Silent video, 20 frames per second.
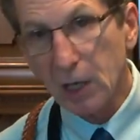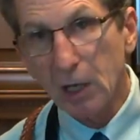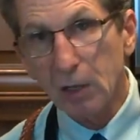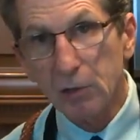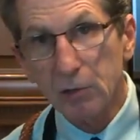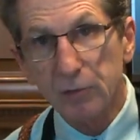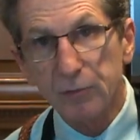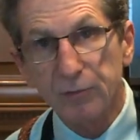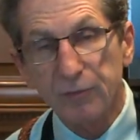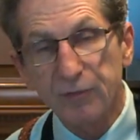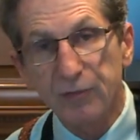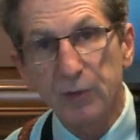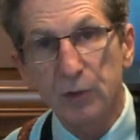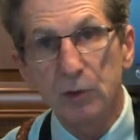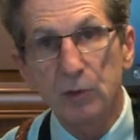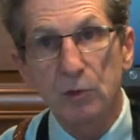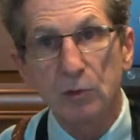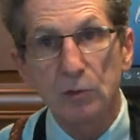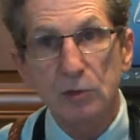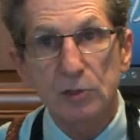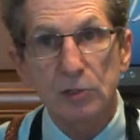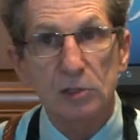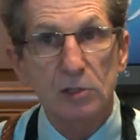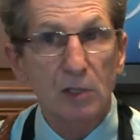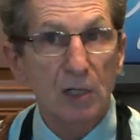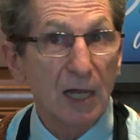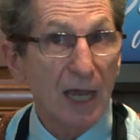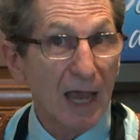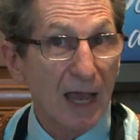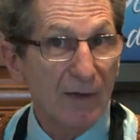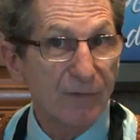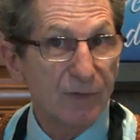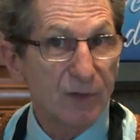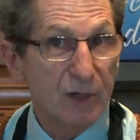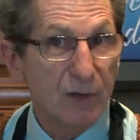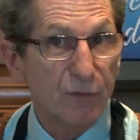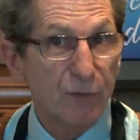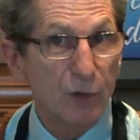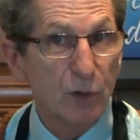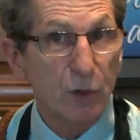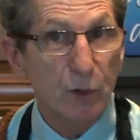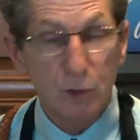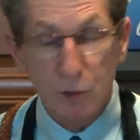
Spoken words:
colored foods have different